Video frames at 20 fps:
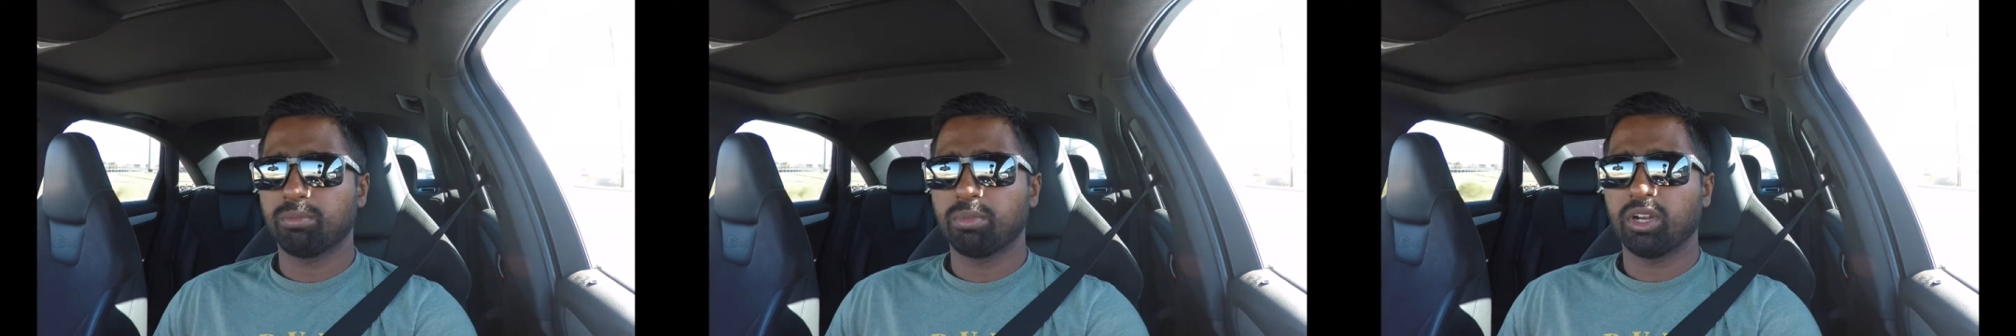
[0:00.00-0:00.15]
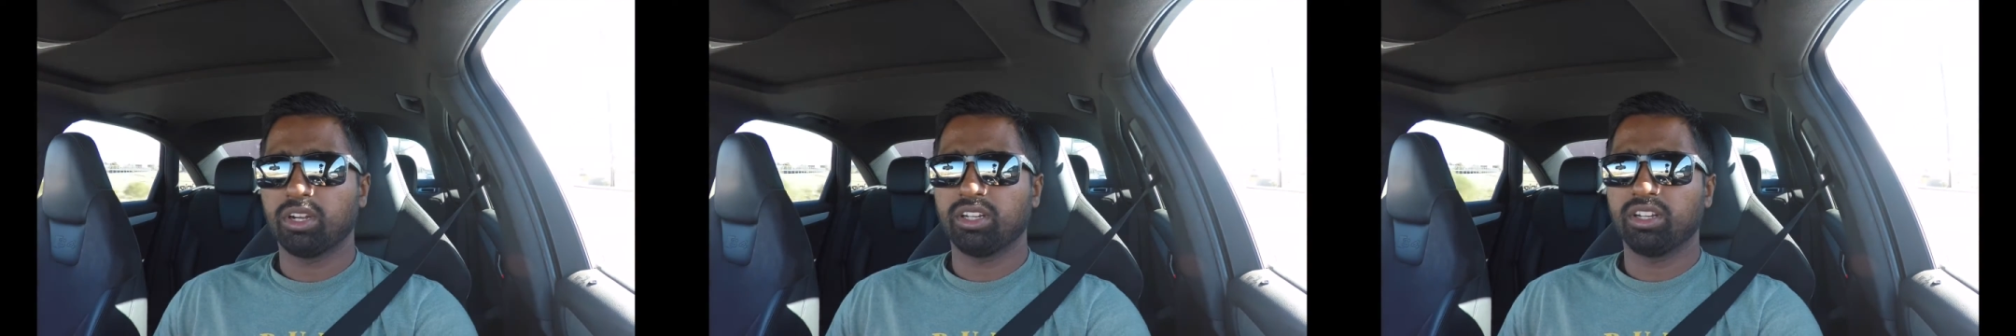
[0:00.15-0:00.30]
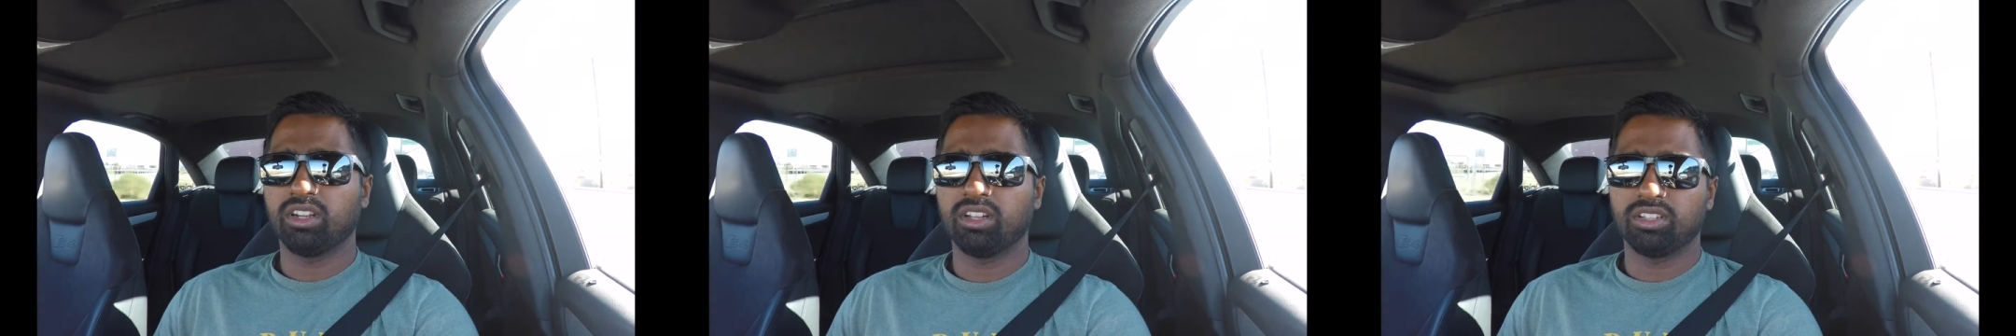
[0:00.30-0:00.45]

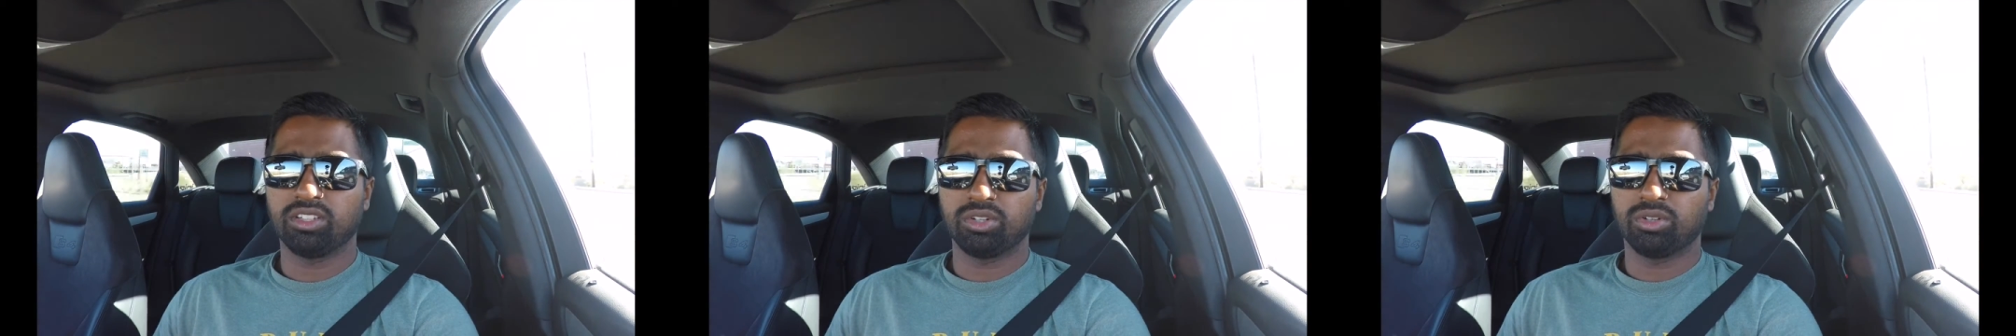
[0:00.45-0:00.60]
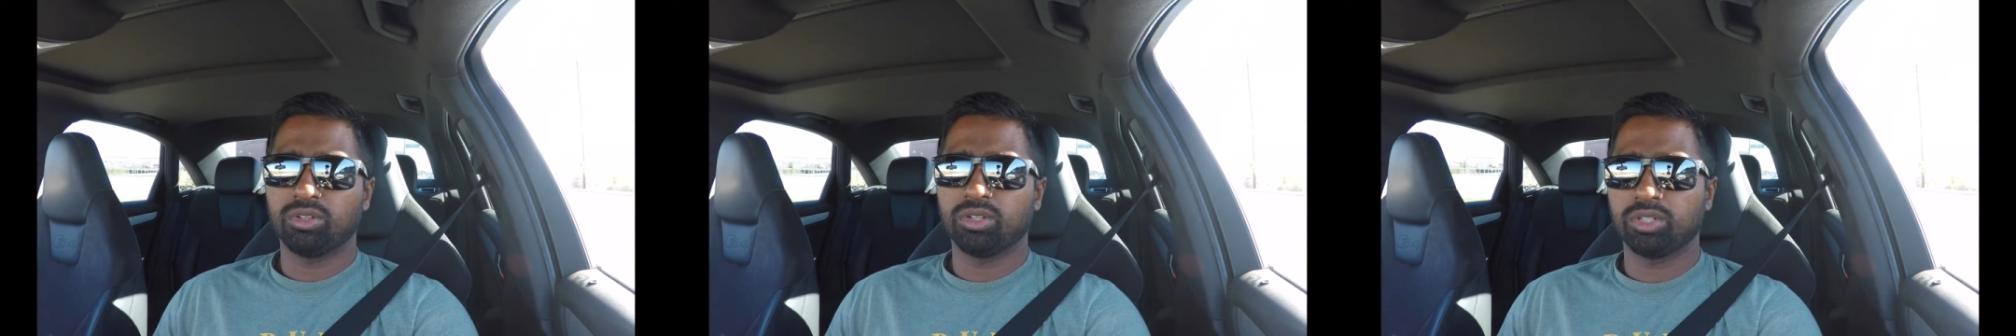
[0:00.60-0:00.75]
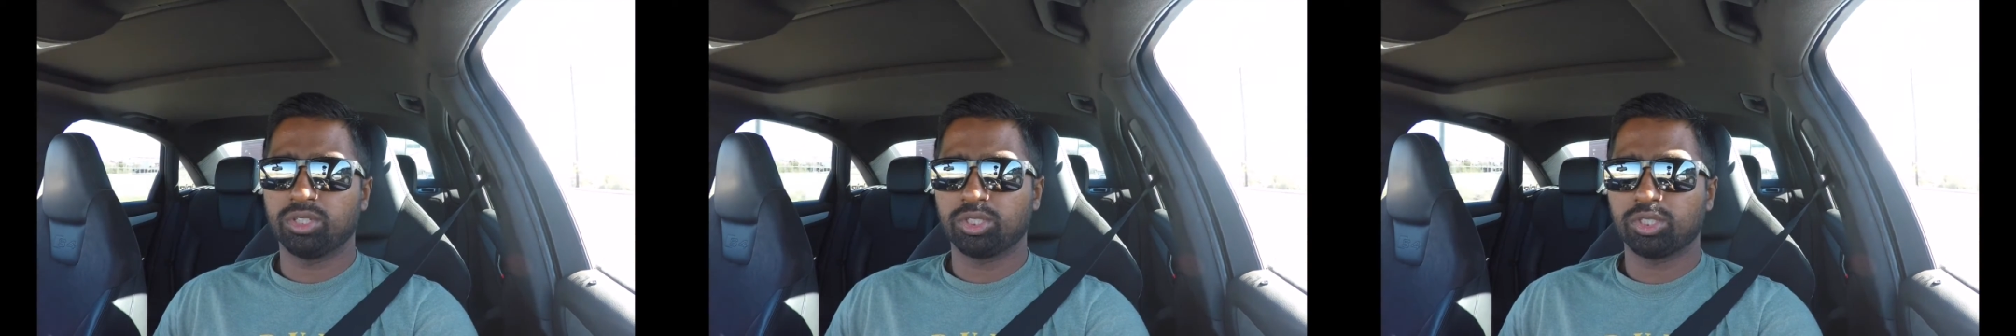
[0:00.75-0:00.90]
depending on
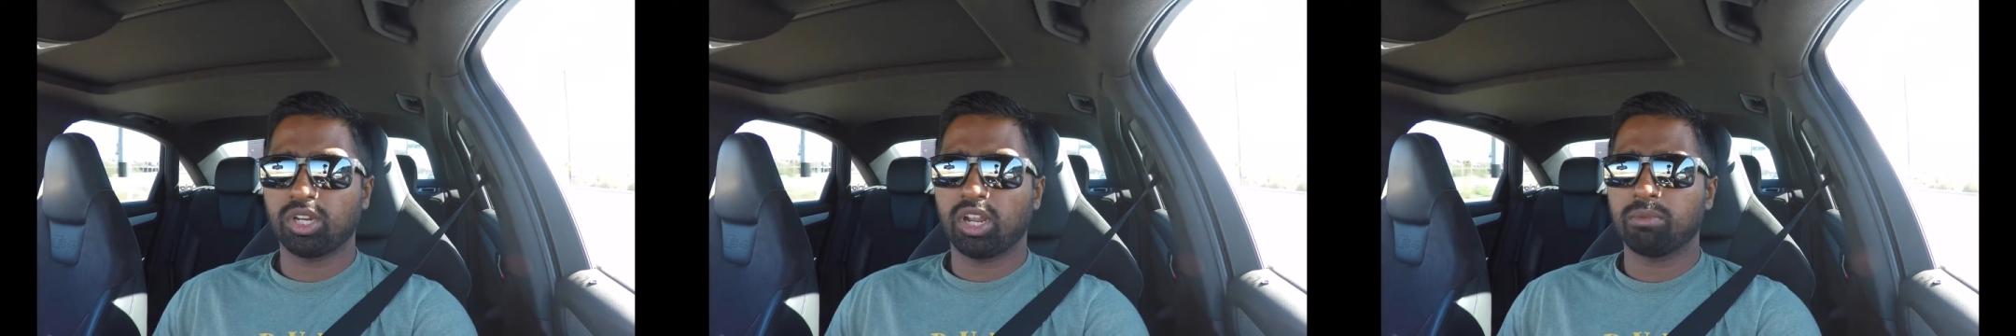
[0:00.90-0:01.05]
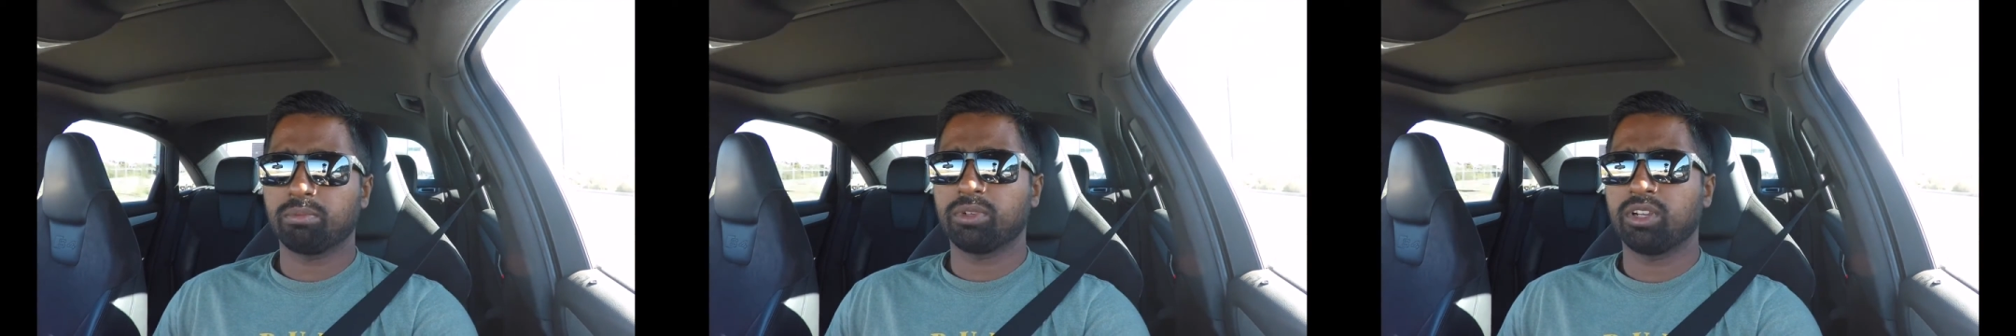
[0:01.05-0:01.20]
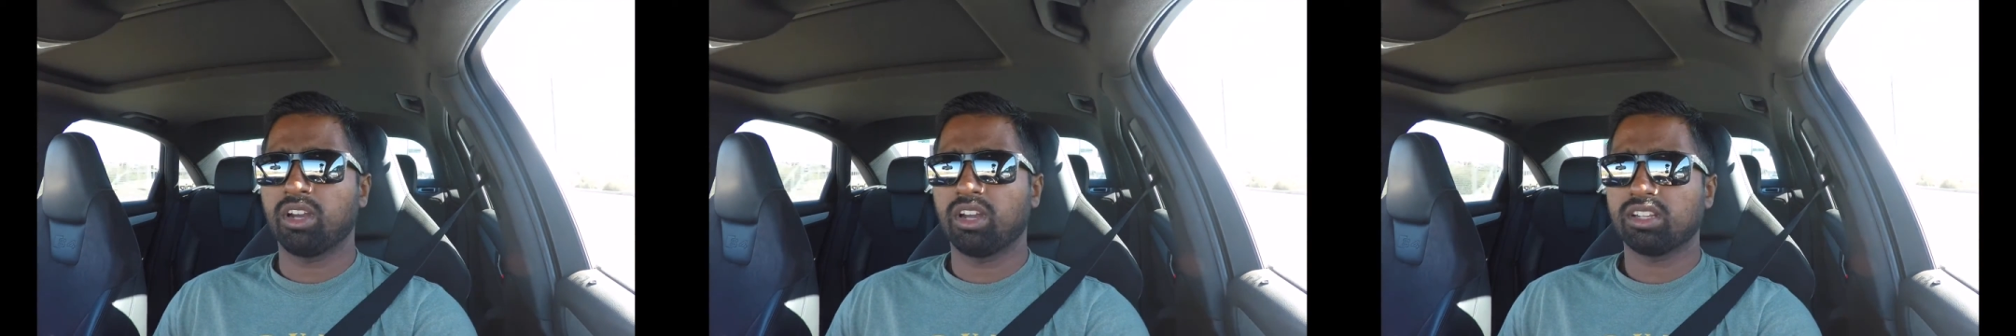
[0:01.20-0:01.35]
the
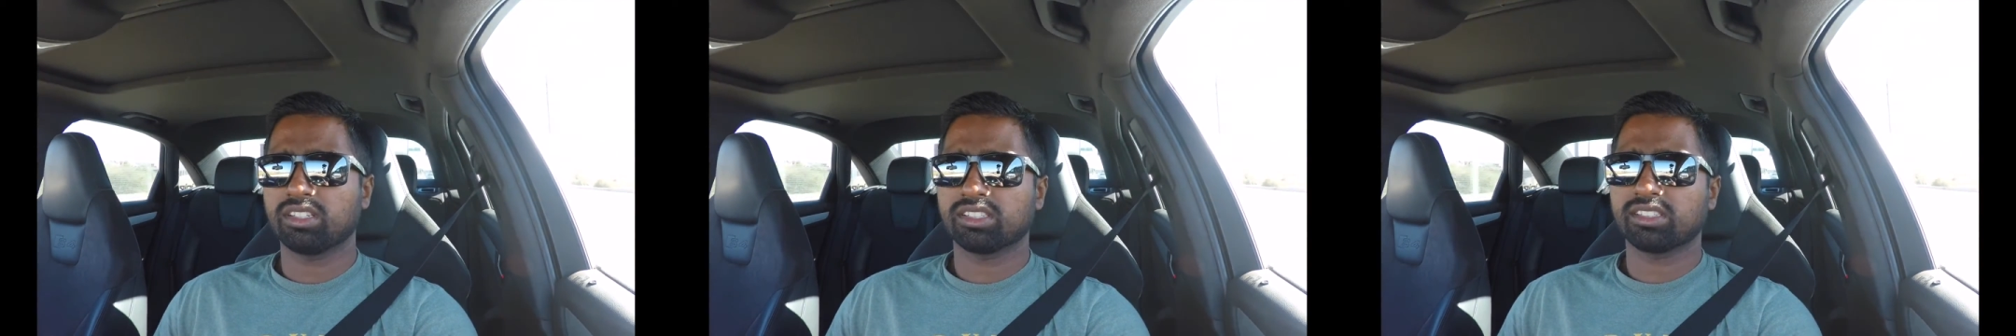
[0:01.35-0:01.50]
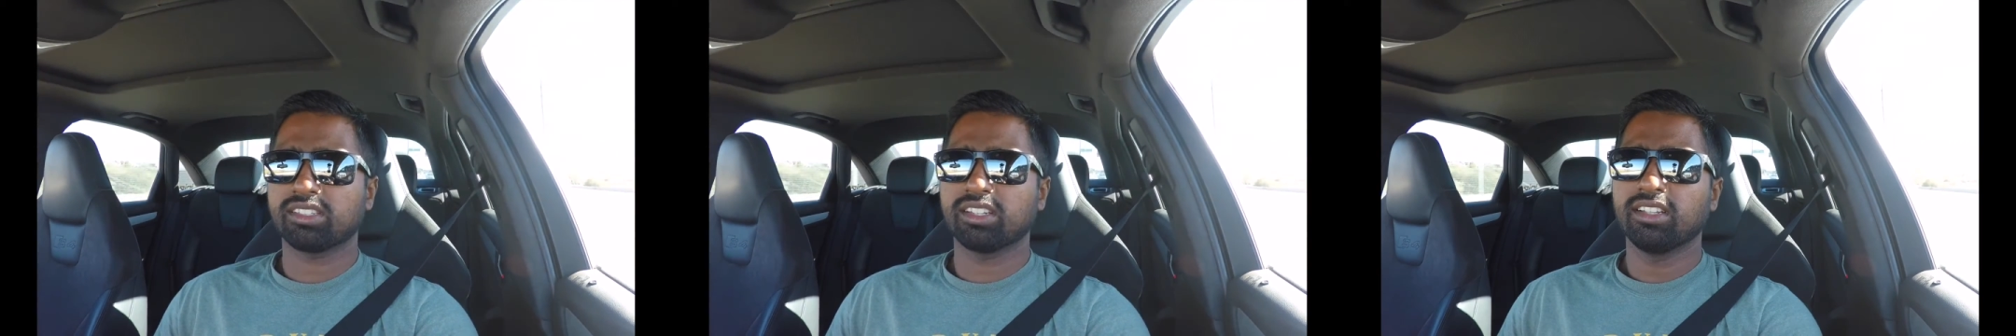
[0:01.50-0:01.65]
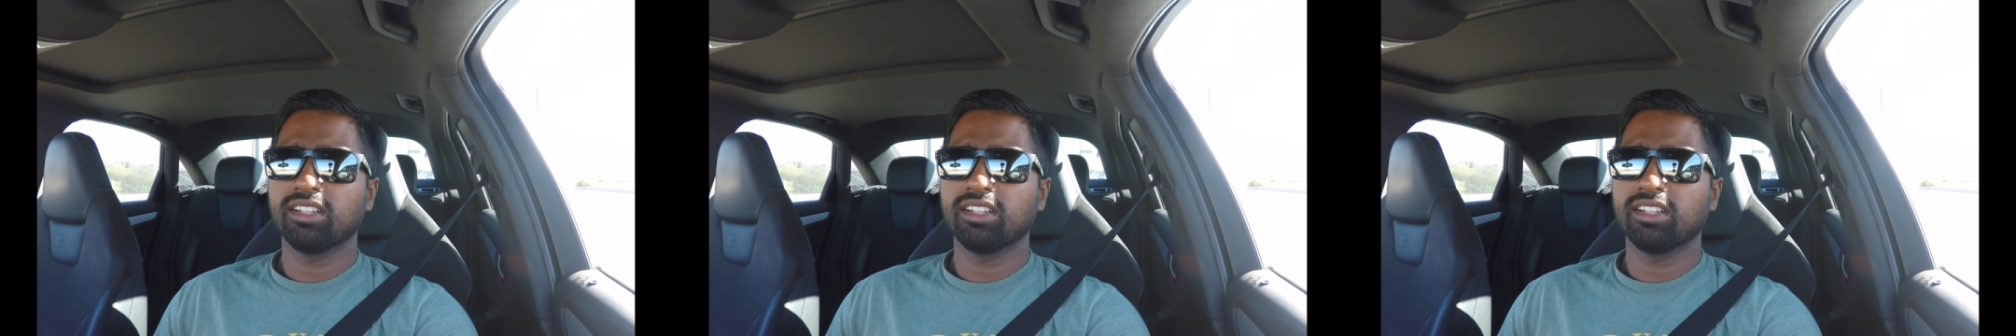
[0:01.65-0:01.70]
shop cost.